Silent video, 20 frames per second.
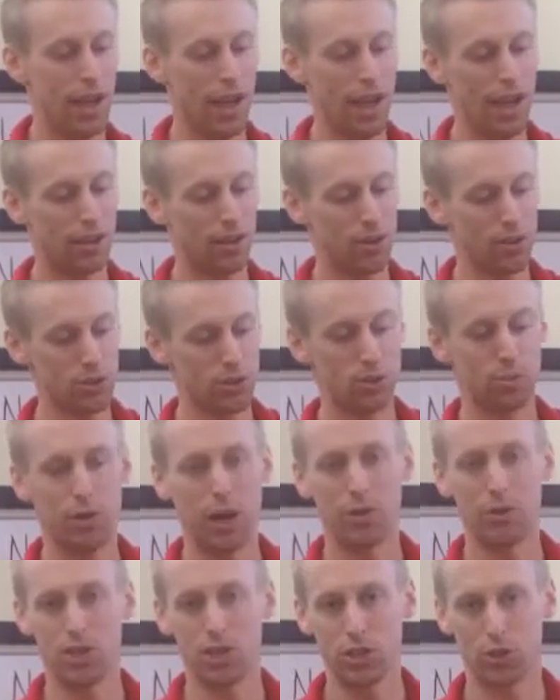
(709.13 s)
And also
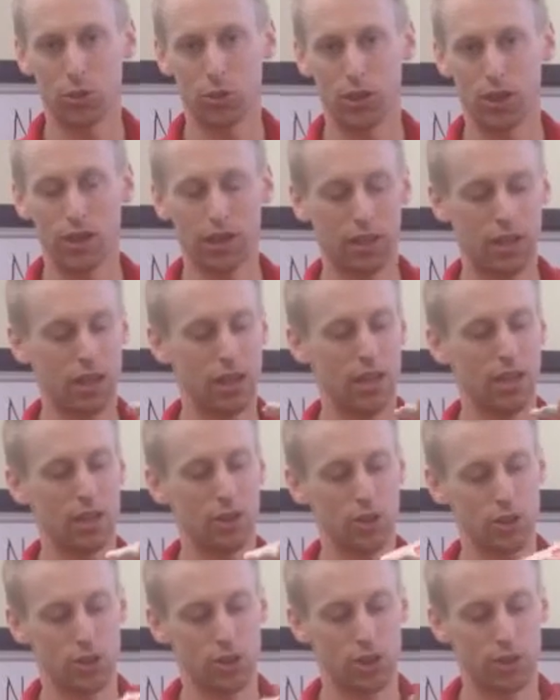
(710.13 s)
by restoring
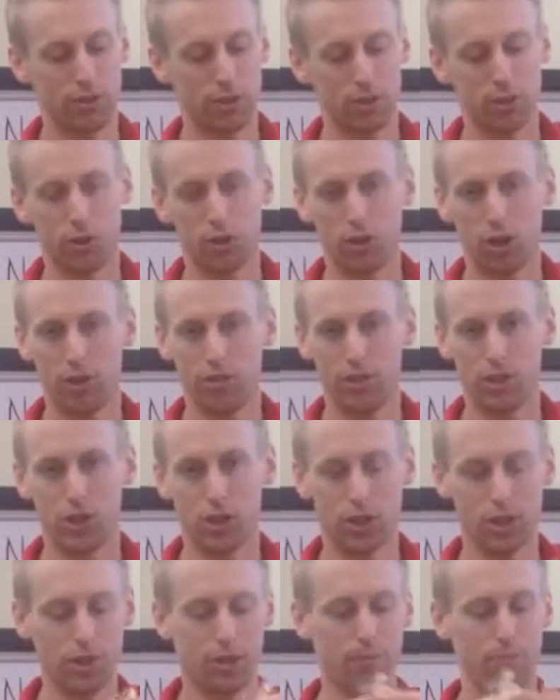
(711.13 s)
your cervical
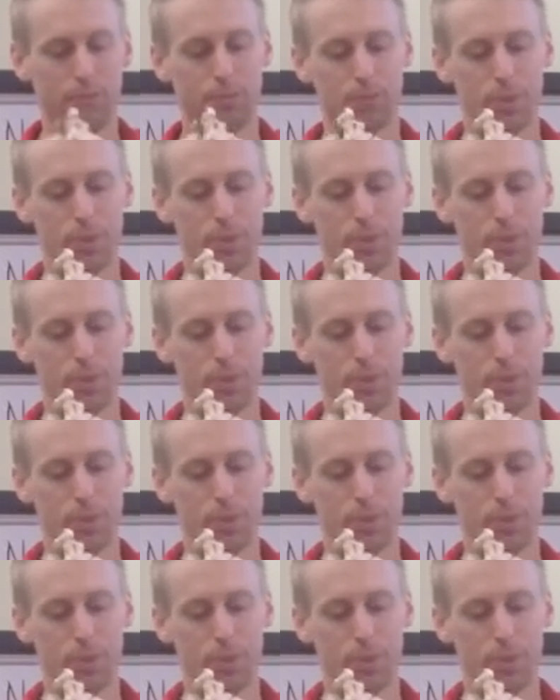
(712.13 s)
curvature,